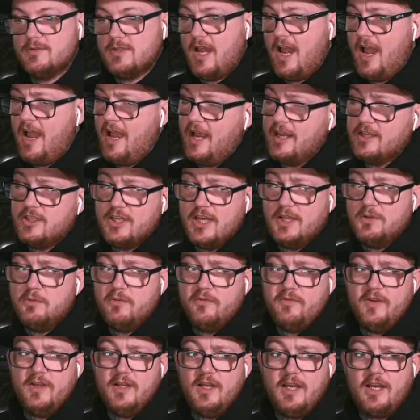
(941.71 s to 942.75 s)
So I, I
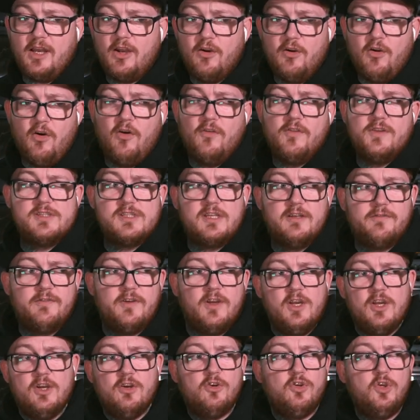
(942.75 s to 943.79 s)
genuinely feel like a lot of the
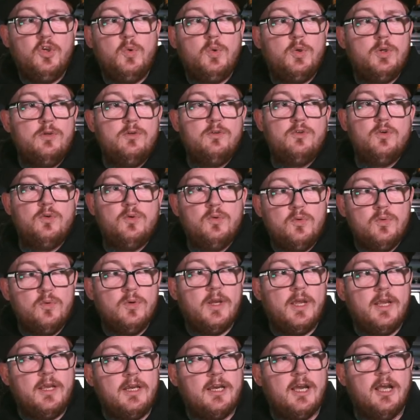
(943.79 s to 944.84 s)
stuff you can do
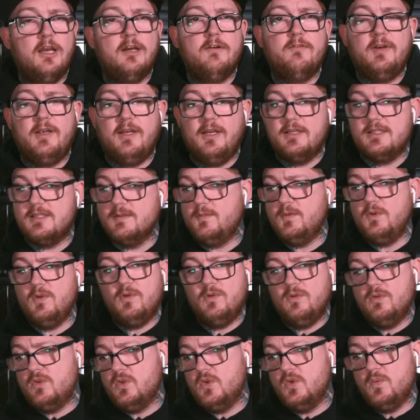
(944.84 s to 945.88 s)
in colour realism, you
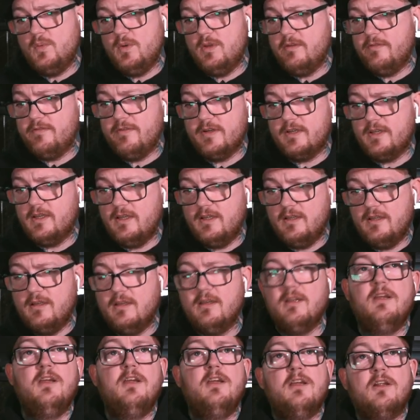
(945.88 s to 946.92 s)
can do with a
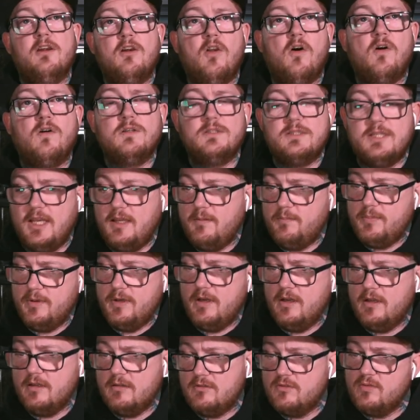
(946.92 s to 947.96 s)
fucking long
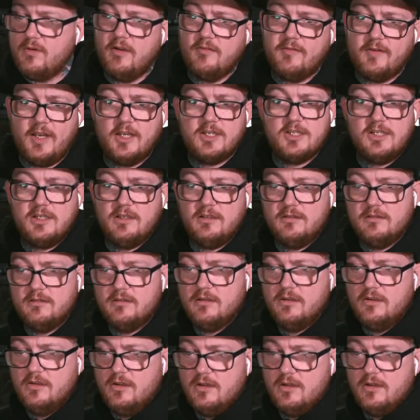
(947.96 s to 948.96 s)
taper twelve gauge needle.